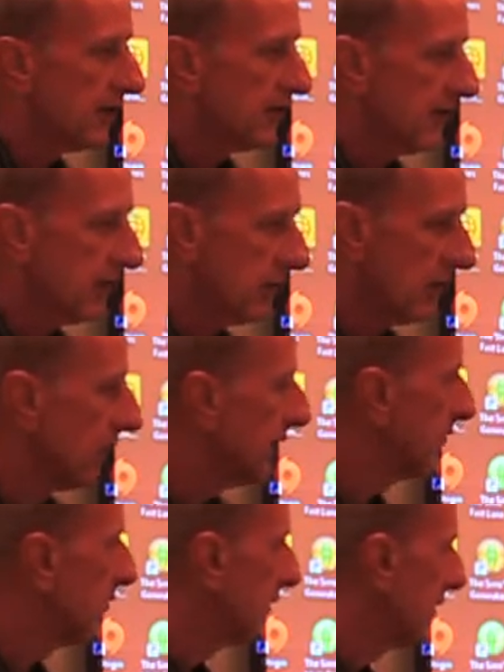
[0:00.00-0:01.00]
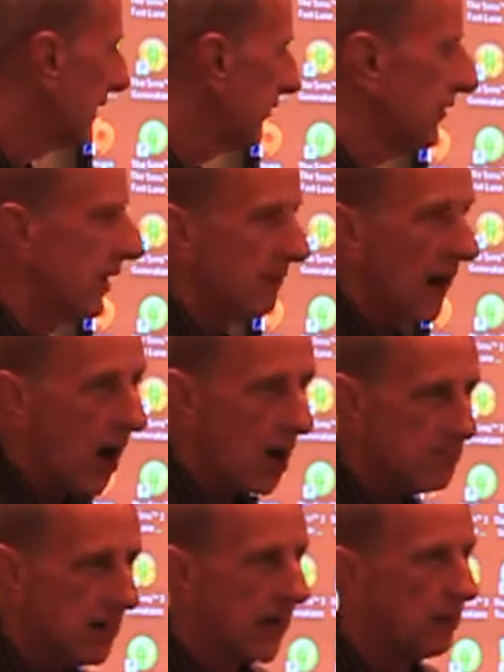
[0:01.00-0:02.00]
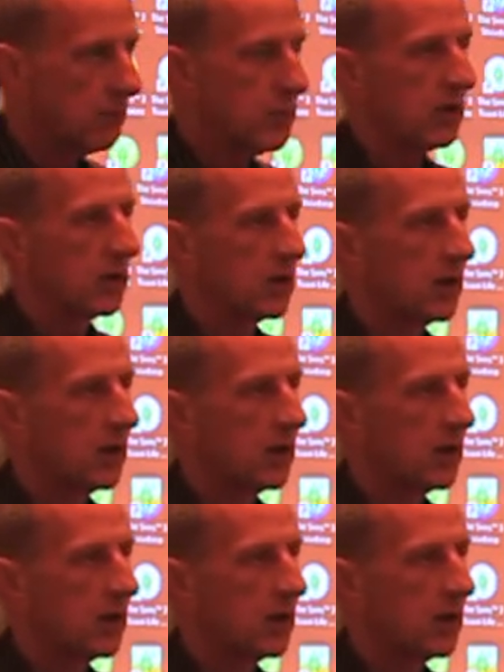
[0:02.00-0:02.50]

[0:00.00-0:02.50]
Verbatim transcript: said, well, let's go to the next step, hardbound book.